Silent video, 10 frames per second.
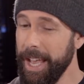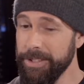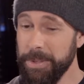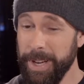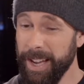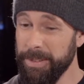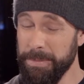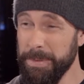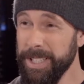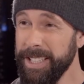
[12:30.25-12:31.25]
And so I had
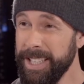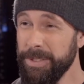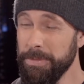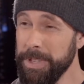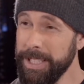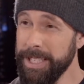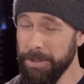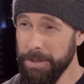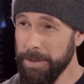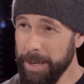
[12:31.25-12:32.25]
really, really
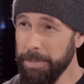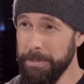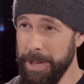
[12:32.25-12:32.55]
incredible